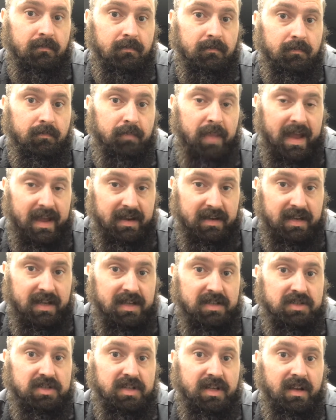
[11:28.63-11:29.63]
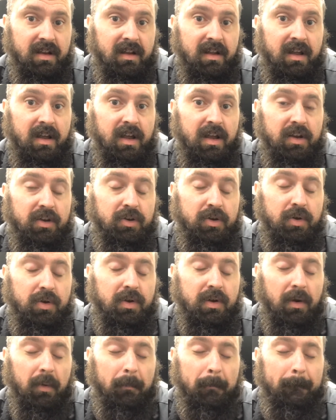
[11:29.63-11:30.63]
Pay attention, do
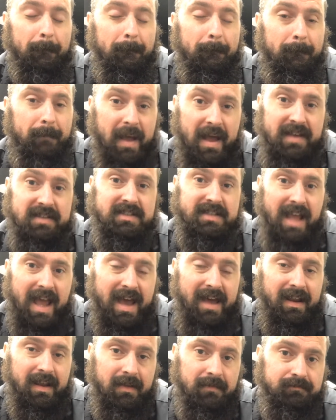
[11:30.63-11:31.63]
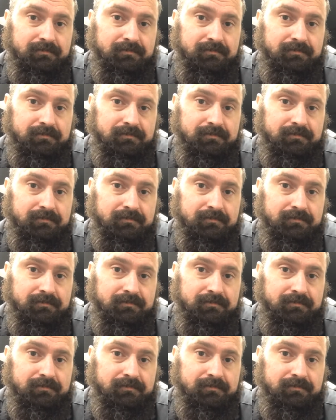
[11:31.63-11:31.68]
your best at it.